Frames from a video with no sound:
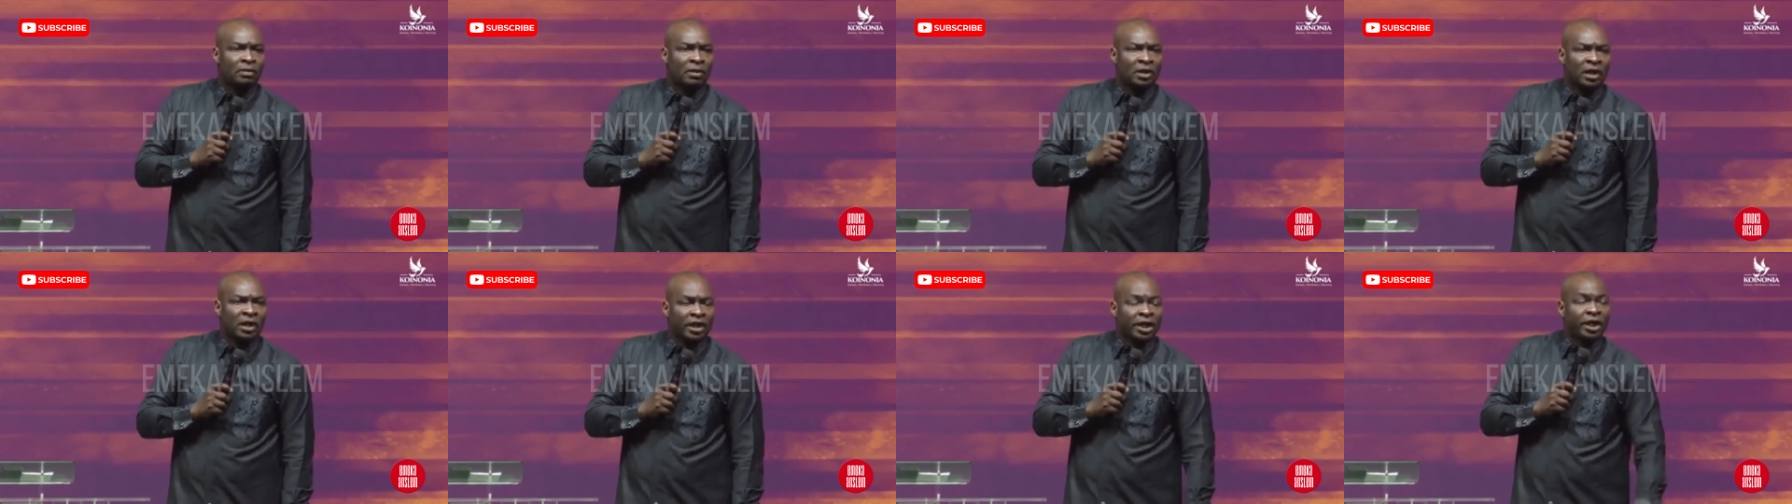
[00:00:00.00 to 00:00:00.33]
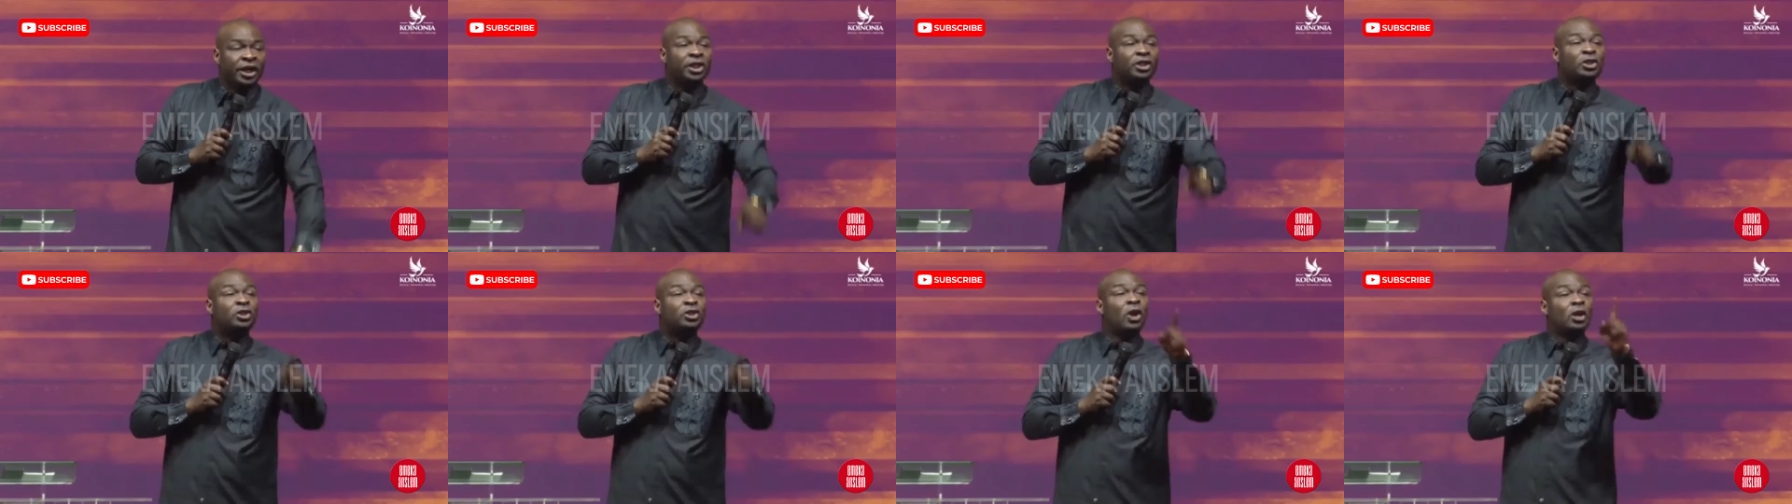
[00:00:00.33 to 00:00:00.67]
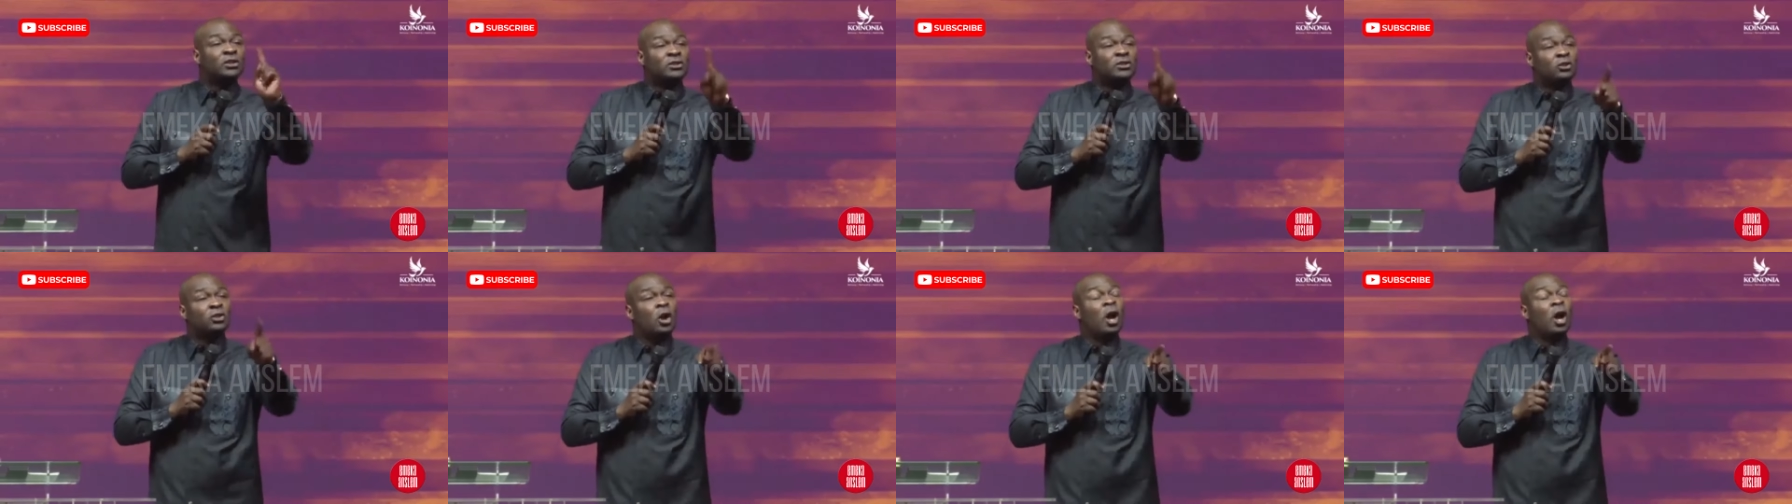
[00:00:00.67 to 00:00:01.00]
It
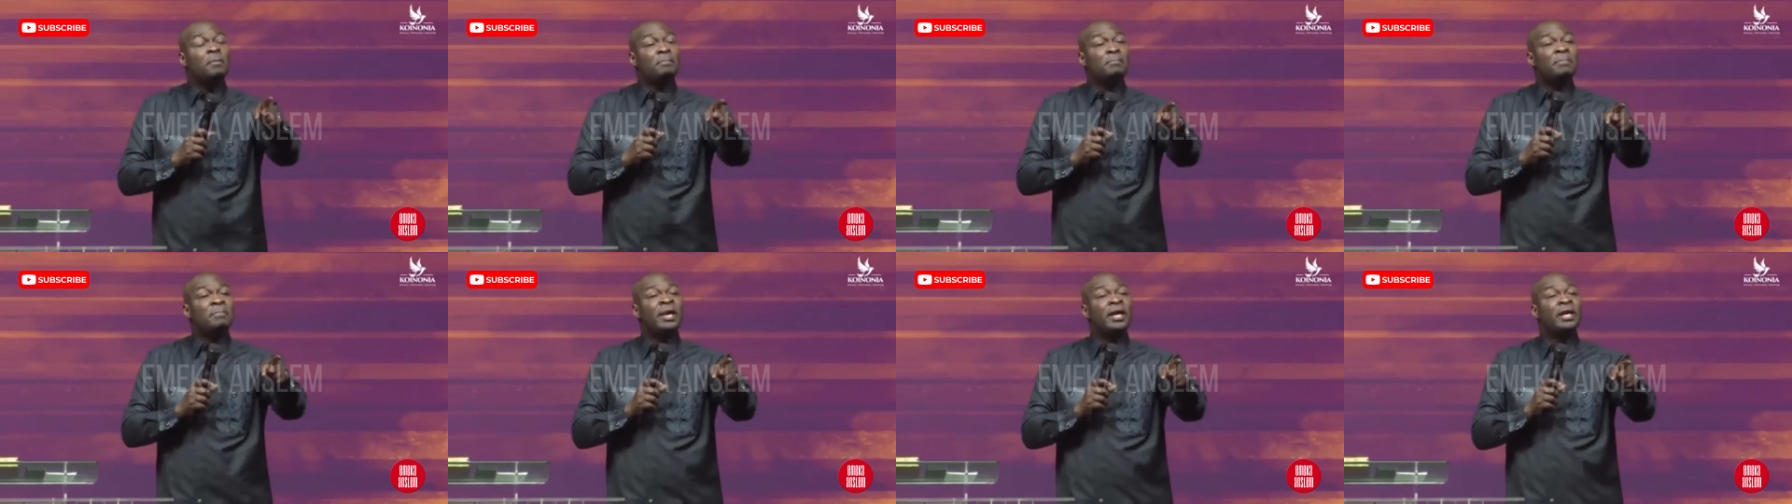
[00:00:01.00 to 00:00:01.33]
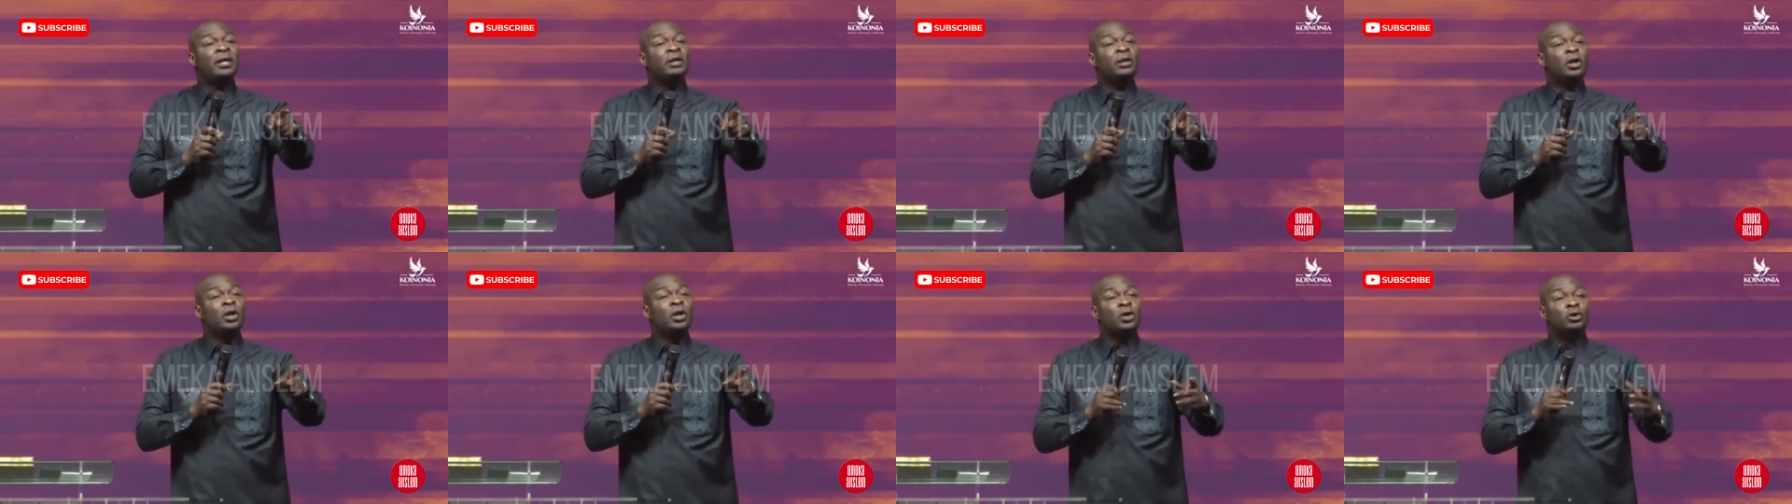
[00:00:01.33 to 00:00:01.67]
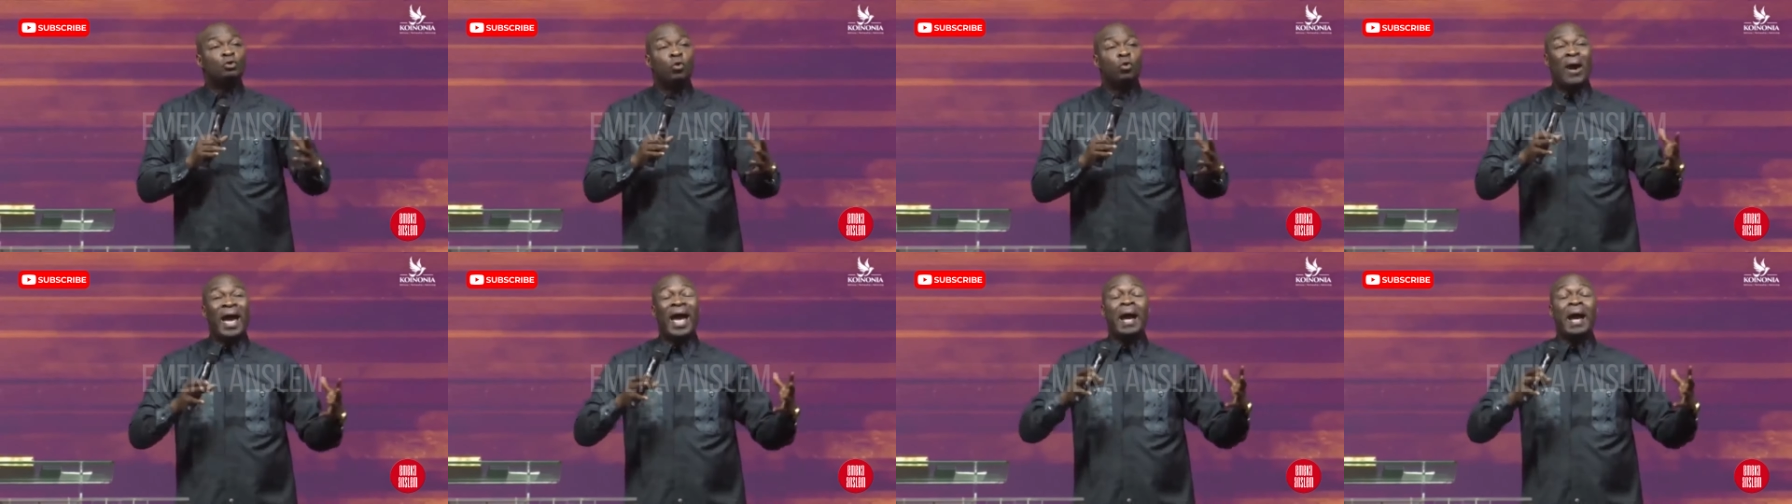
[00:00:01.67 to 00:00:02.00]
does not mean
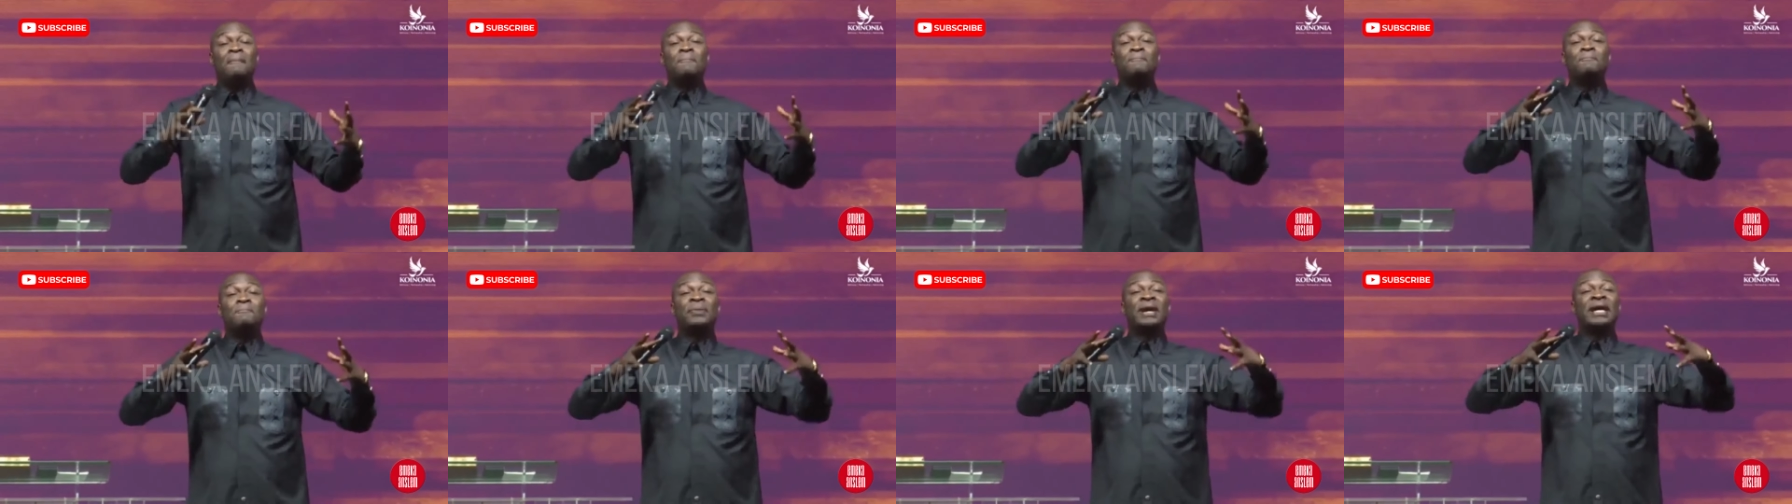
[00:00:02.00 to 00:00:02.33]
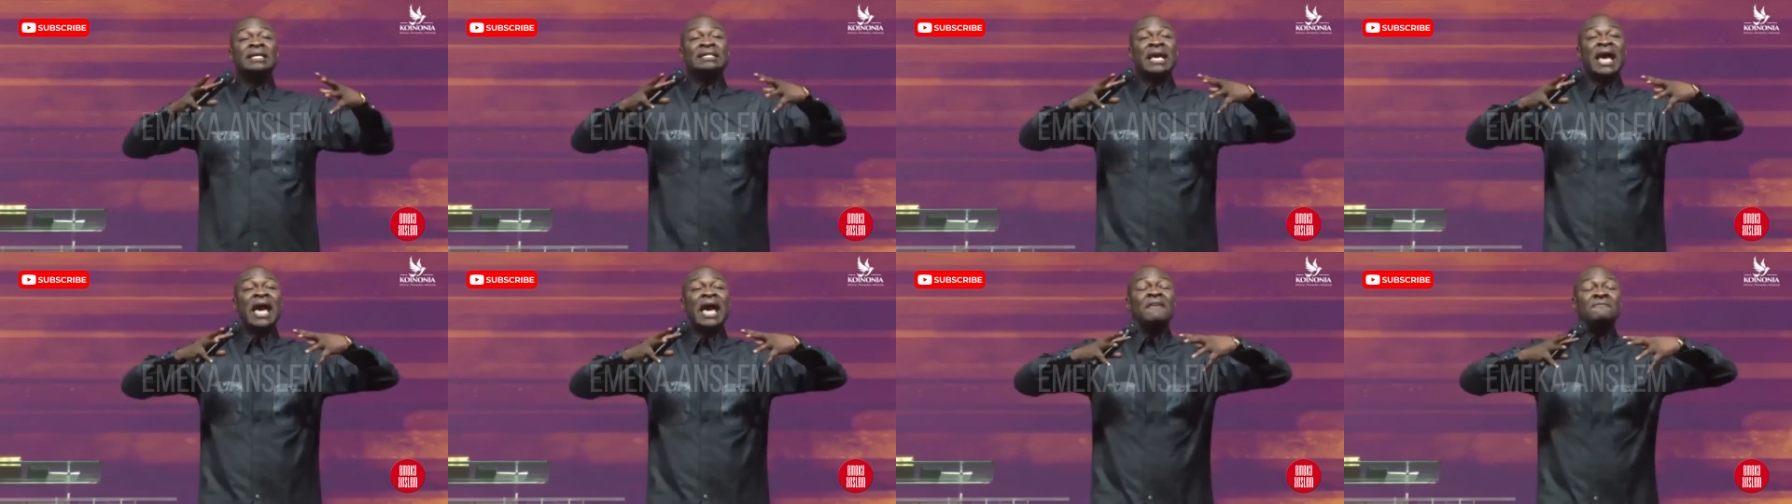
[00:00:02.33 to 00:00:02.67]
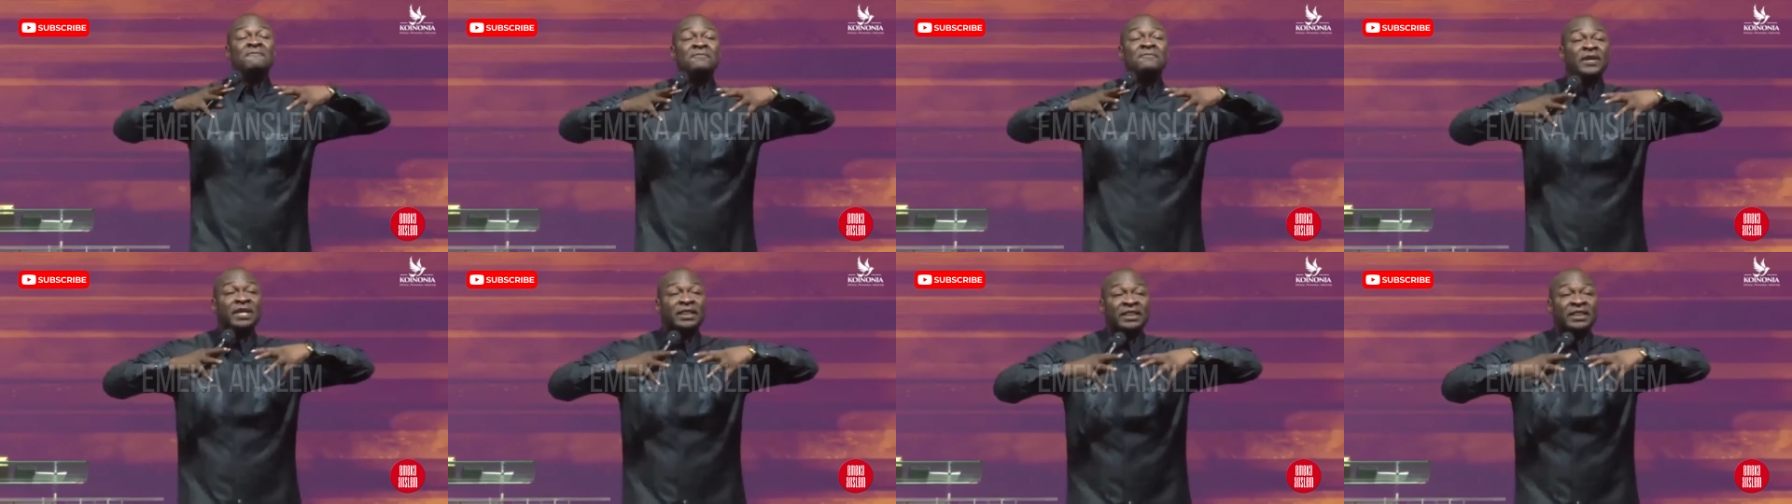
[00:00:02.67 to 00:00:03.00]
to embrace
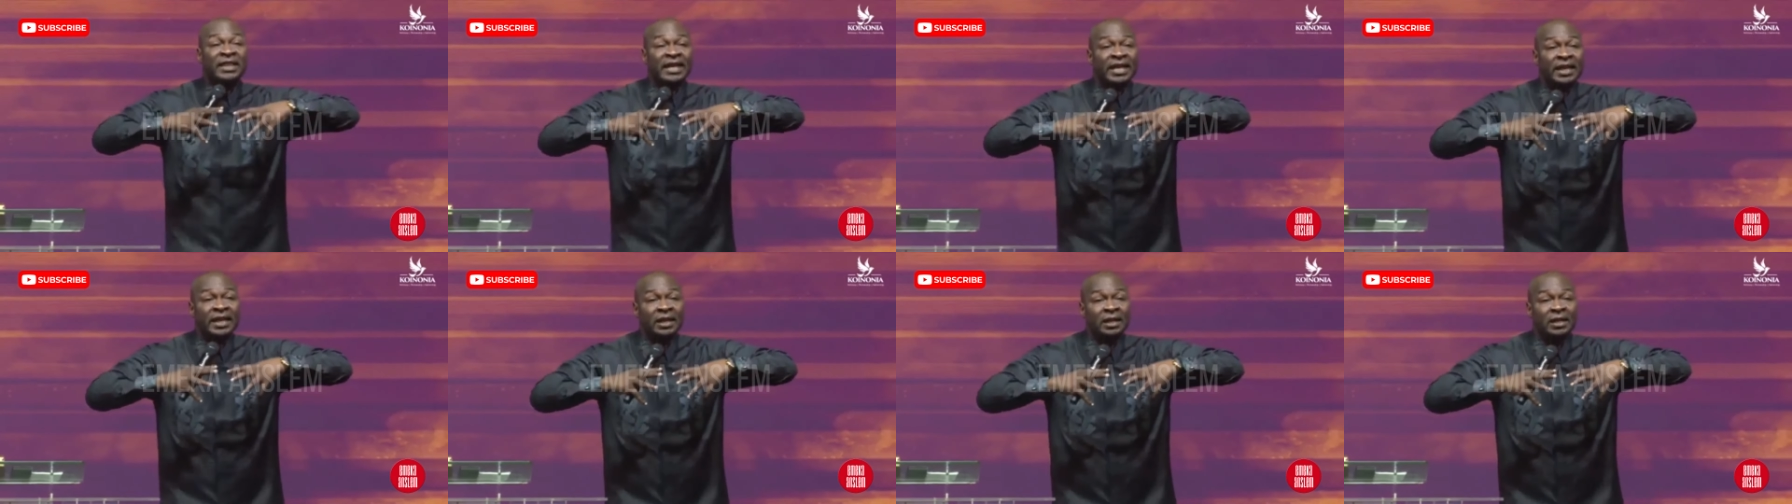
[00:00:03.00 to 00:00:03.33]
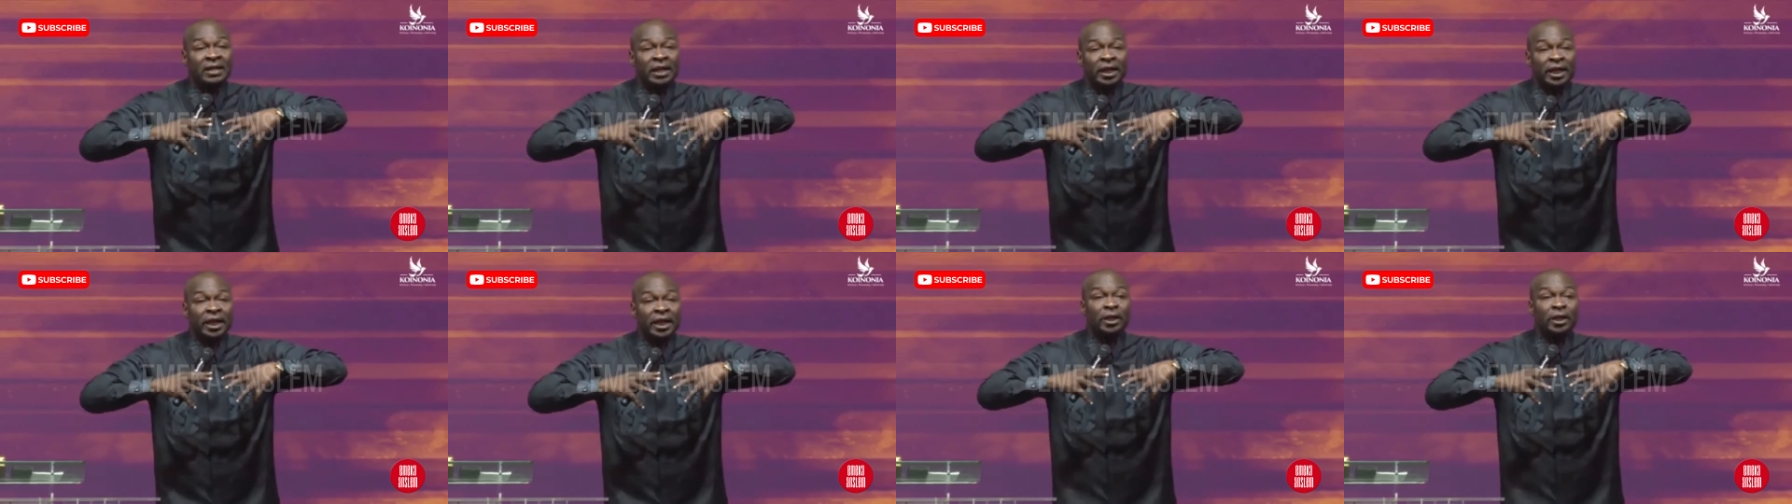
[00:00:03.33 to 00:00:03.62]
everything,